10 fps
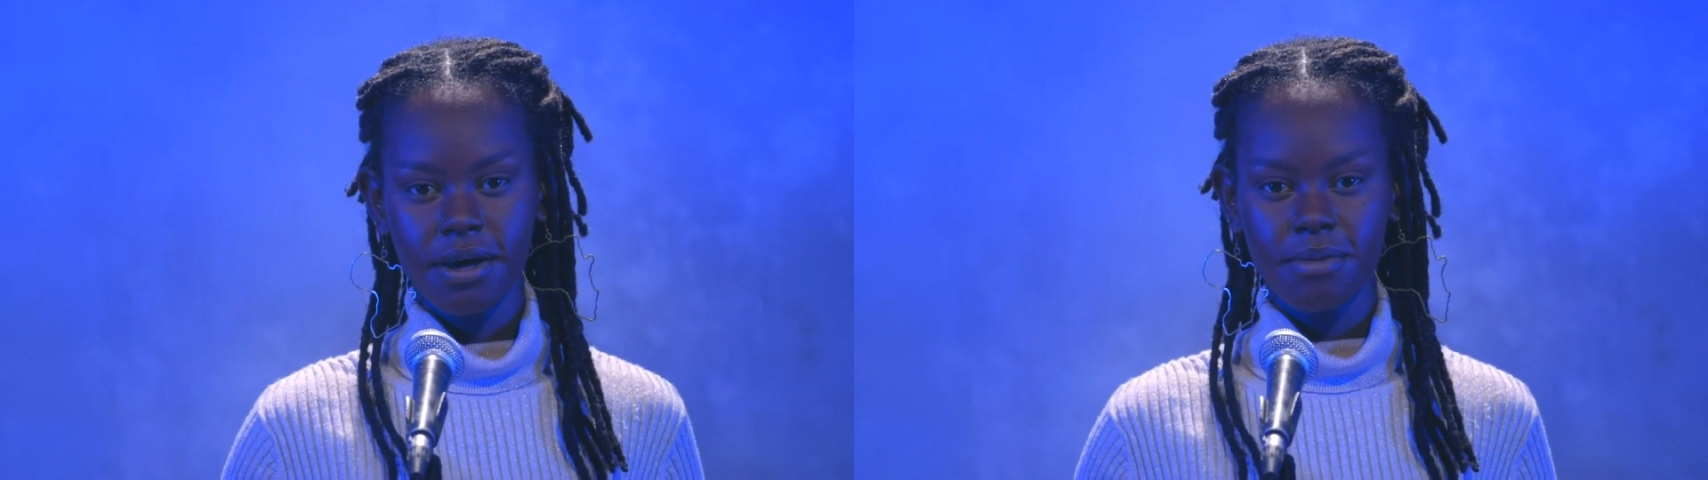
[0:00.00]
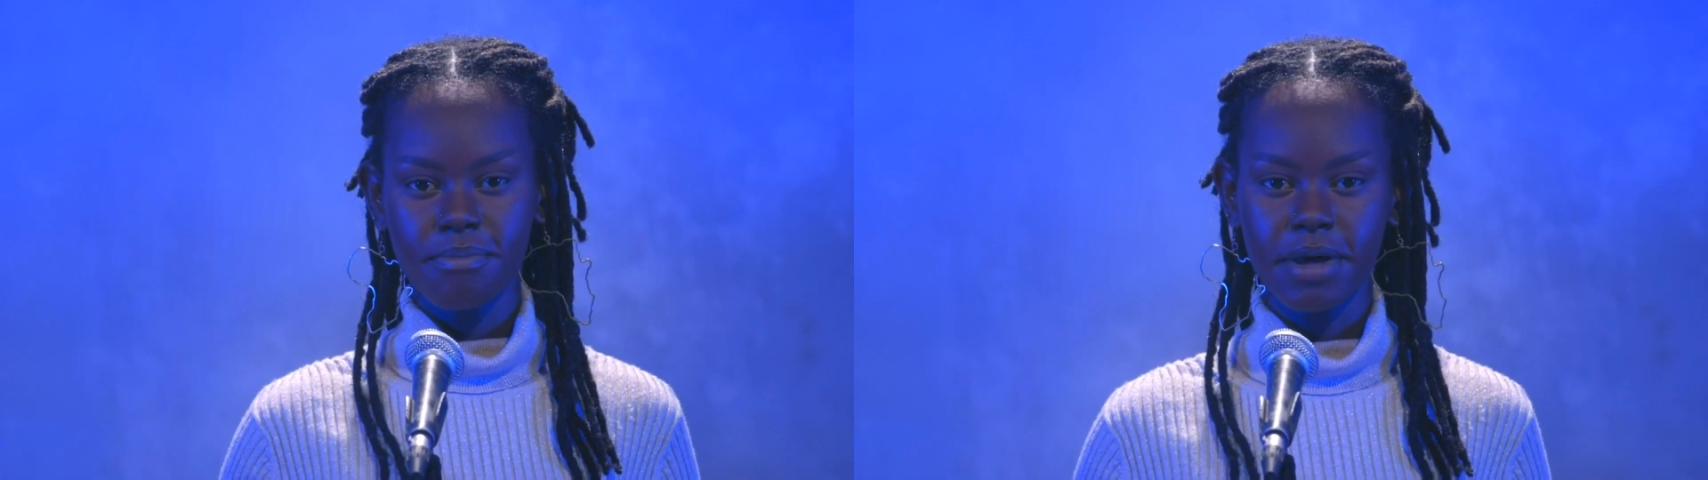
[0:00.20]

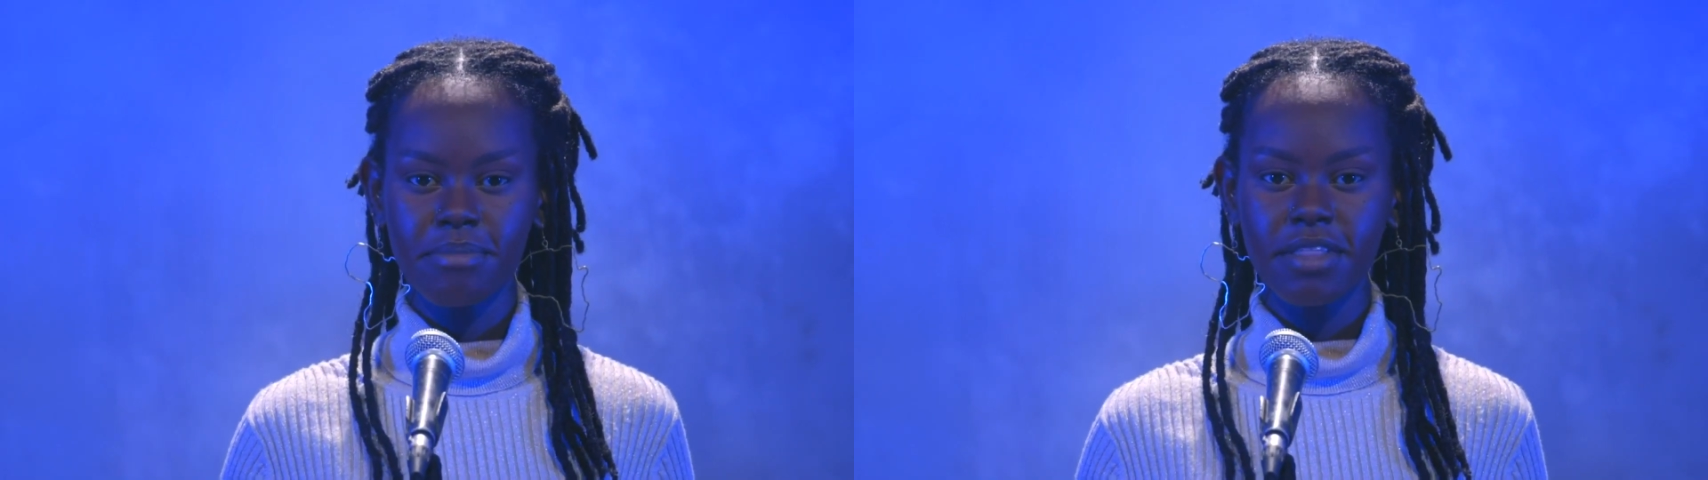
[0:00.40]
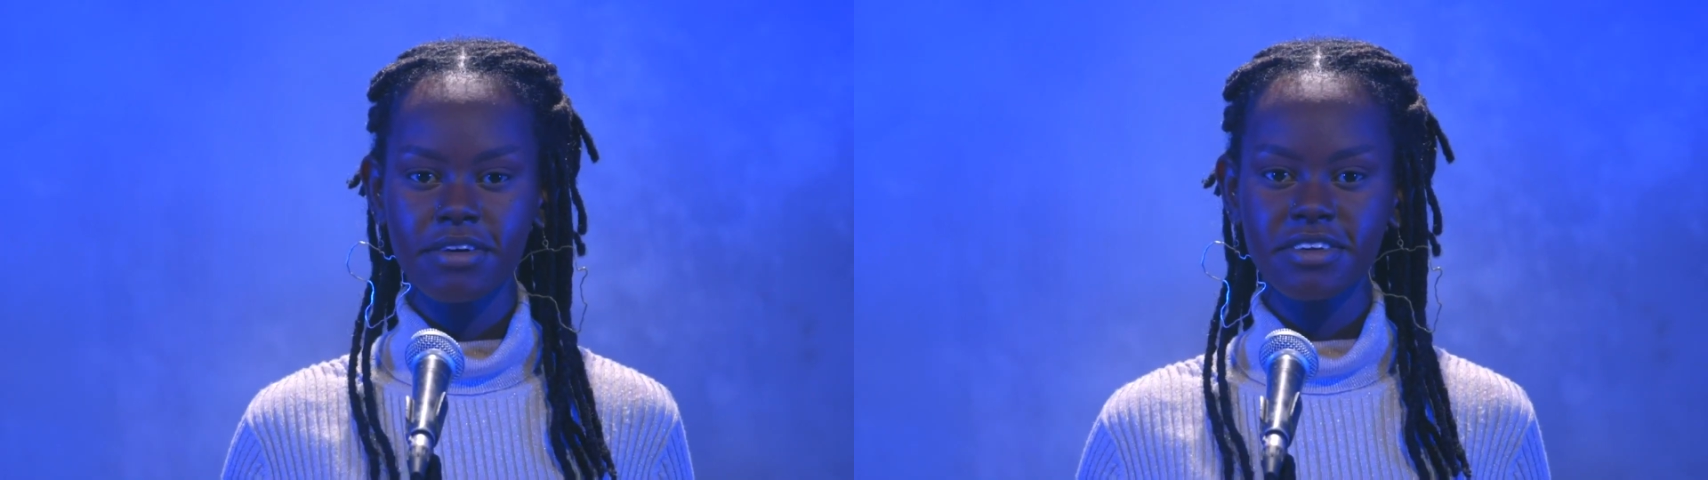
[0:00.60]
my
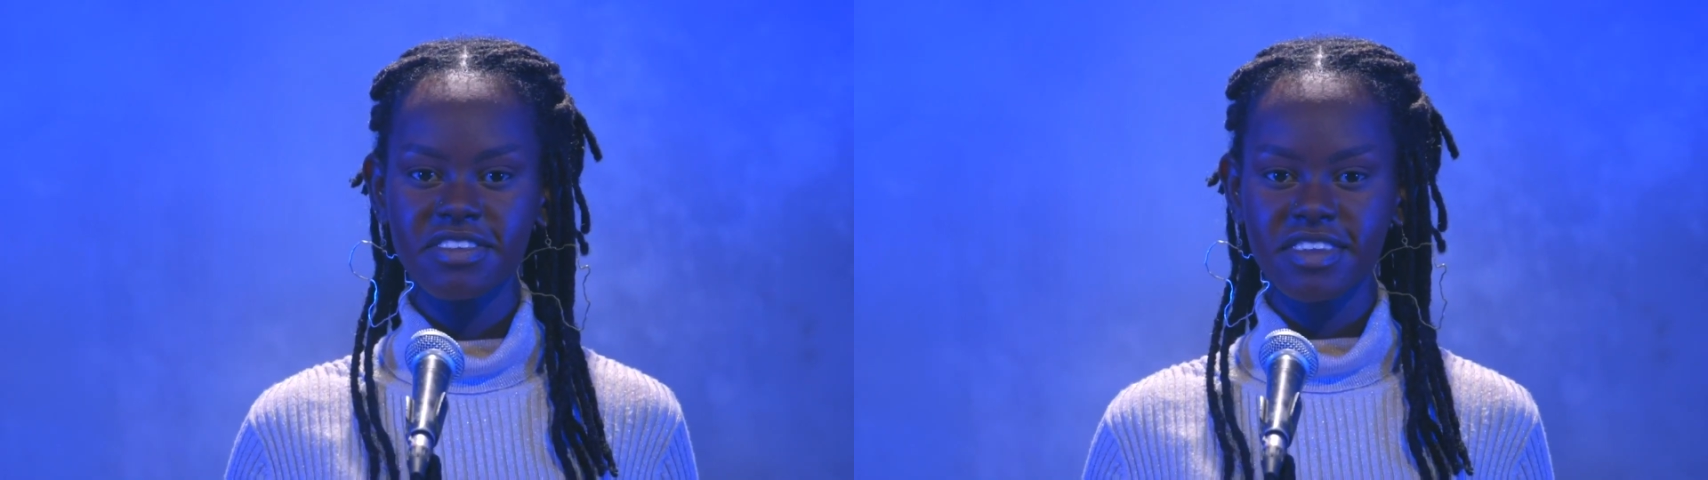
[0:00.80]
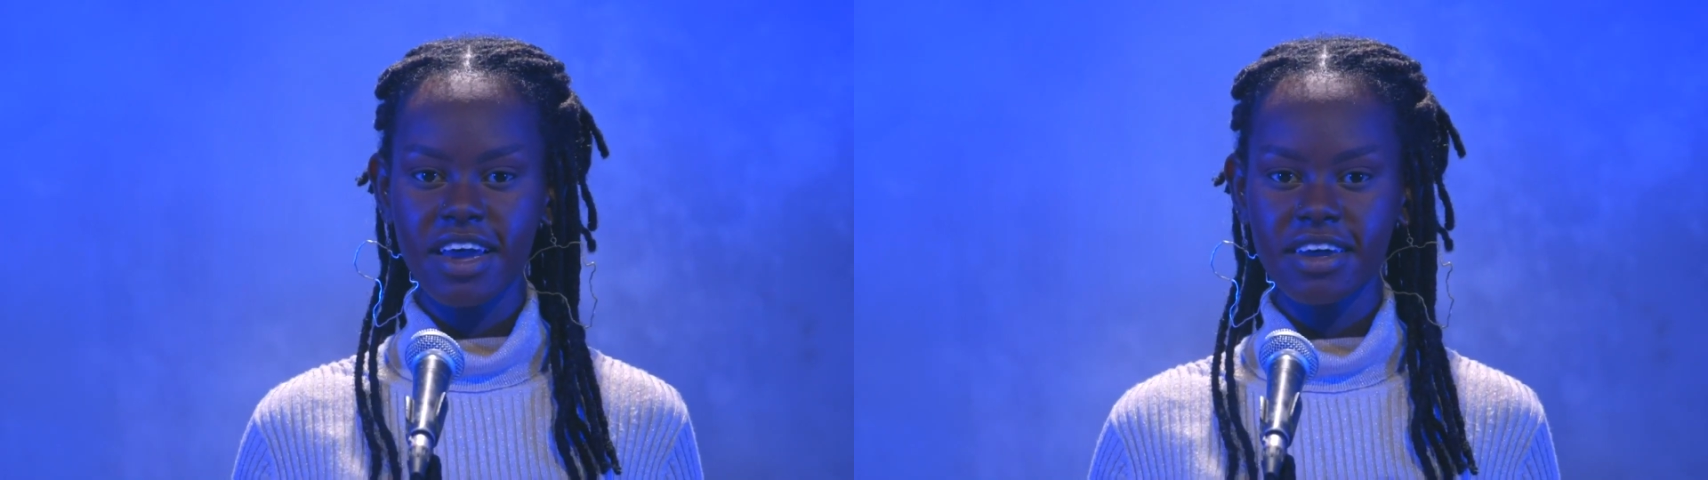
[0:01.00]
mother
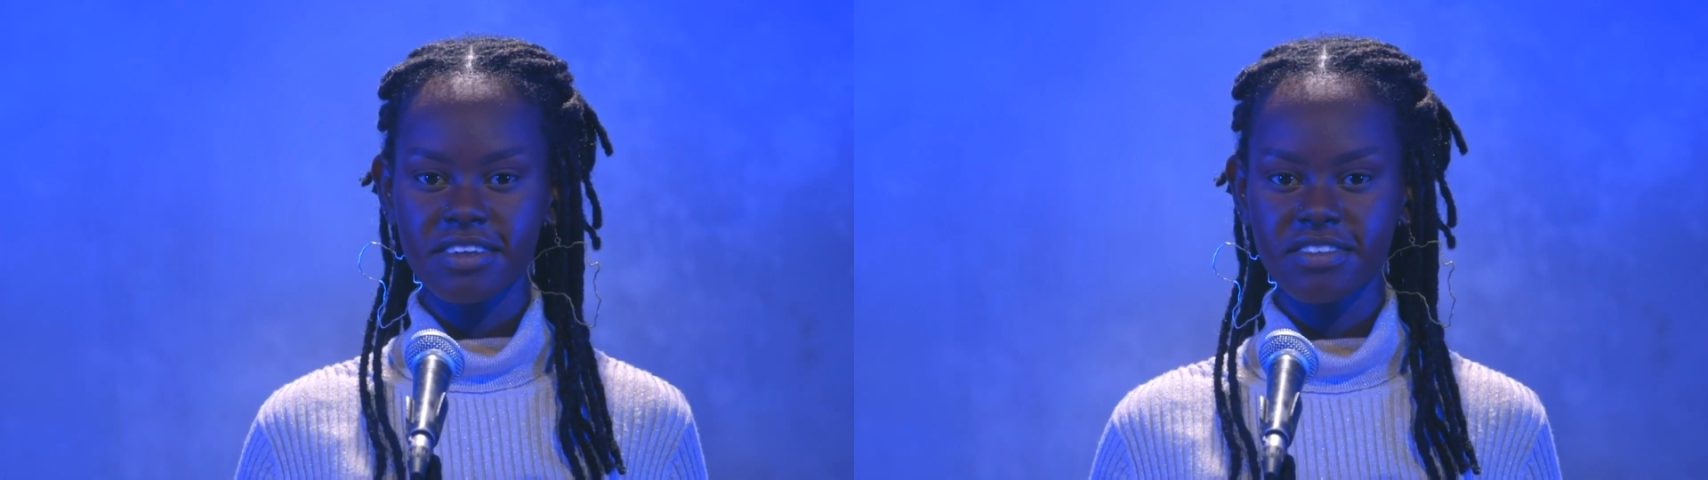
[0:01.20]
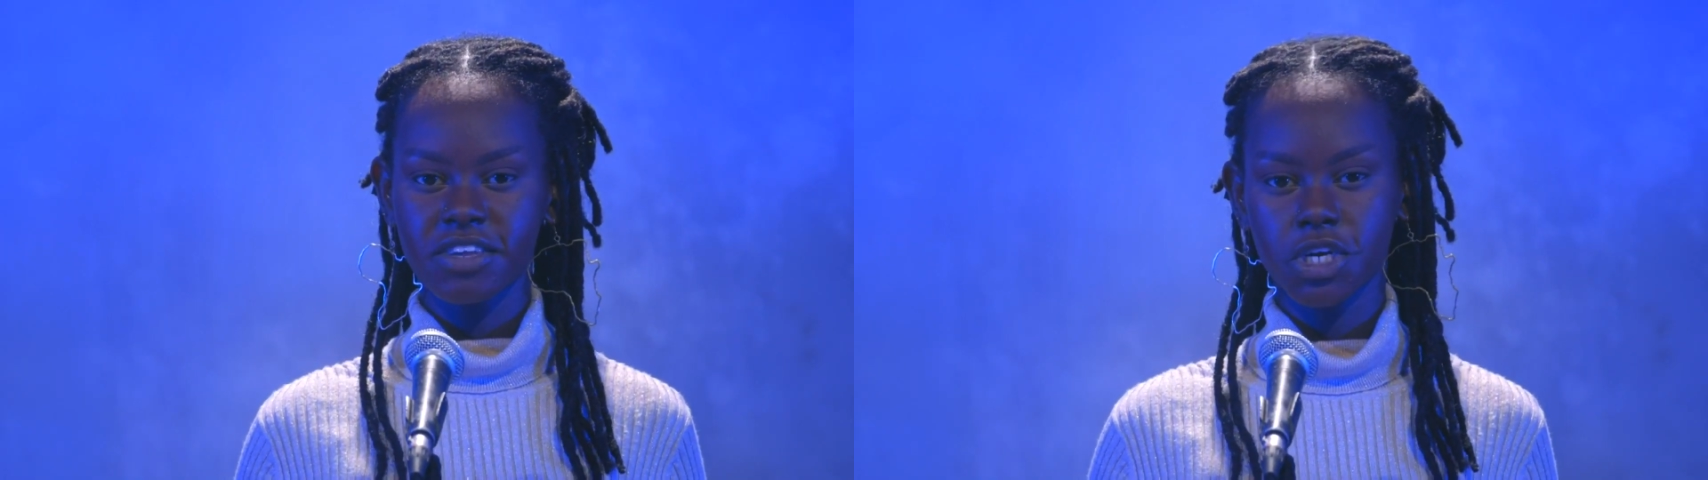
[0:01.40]

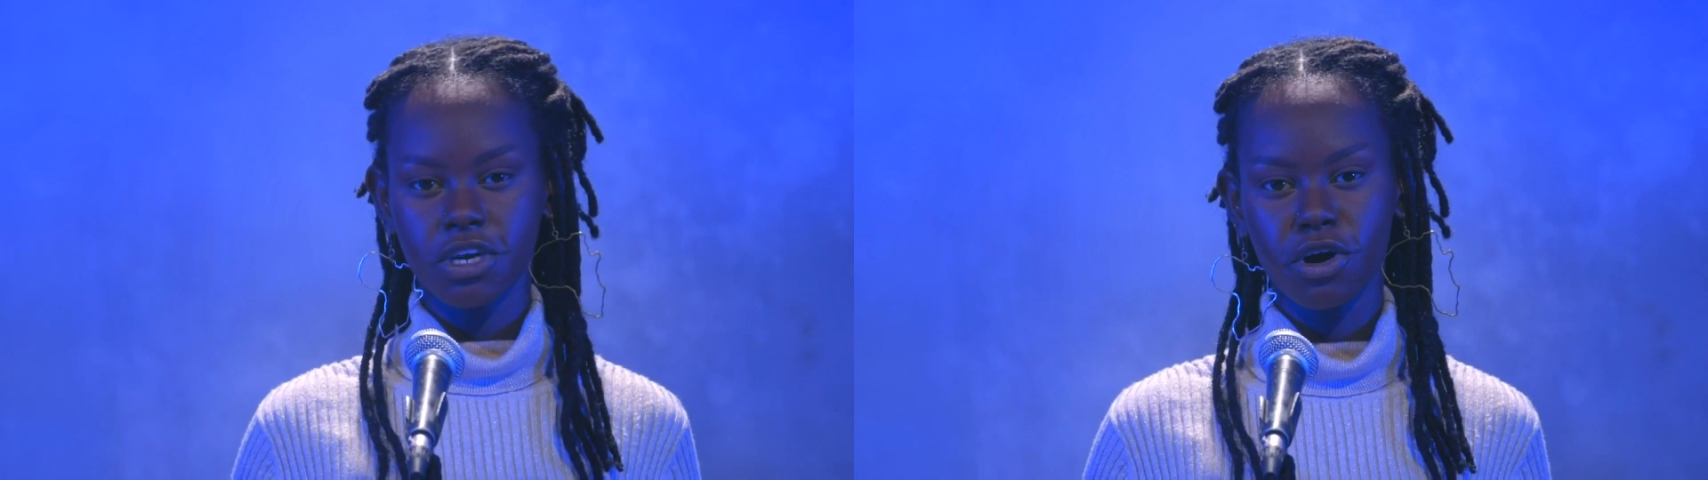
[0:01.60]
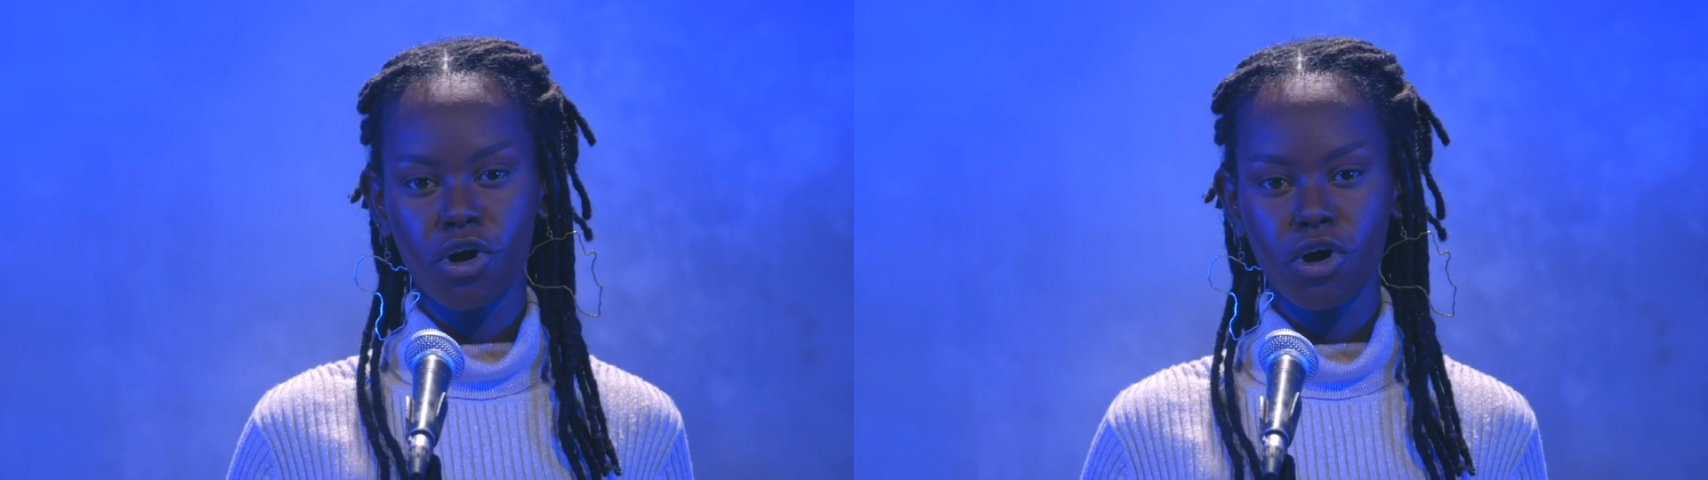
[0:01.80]
says she